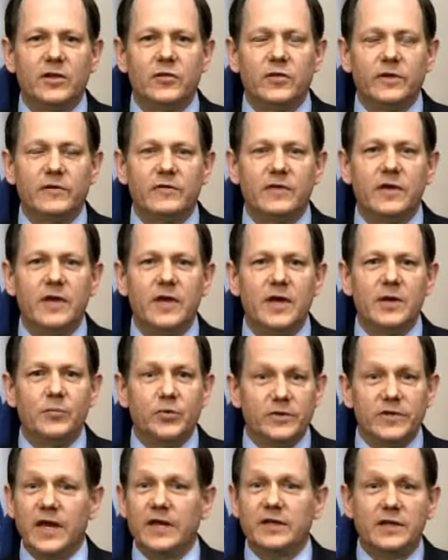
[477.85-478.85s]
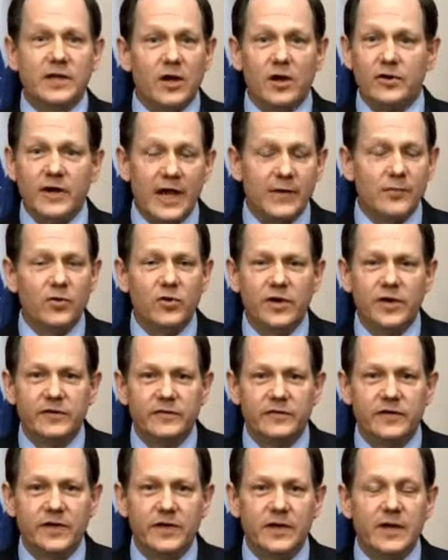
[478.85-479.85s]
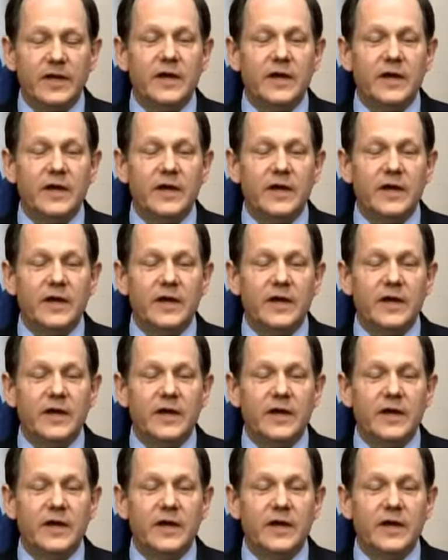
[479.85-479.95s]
Louis, protecting our neighborhoods.